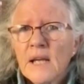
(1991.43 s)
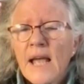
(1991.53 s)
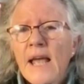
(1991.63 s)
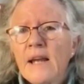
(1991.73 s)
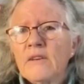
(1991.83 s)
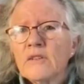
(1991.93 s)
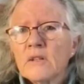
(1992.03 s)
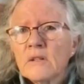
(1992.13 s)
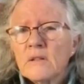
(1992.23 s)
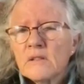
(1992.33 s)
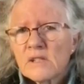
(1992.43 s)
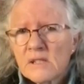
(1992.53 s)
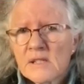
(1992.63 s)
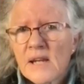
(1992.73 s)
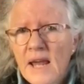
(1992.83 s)
and
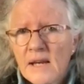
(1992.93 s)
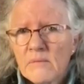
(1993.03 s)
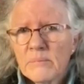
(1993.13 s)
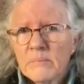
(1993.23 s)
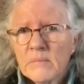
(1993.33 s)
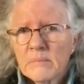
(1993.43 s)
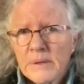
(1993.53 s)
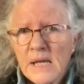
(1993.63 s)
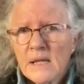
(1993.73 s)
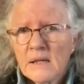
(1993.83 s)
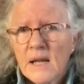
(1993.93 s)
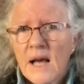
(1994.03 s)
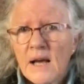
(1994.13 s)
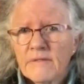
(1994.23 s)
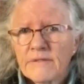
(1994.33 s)
sustain being
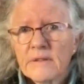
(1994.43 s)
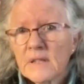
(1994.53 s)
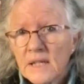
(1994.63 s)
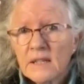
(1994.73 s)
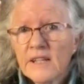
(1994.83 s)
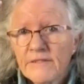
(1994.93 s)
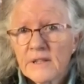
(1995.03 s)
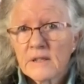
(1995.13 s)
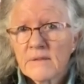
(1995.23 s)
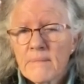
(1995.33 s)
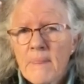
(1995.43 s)
alive and living.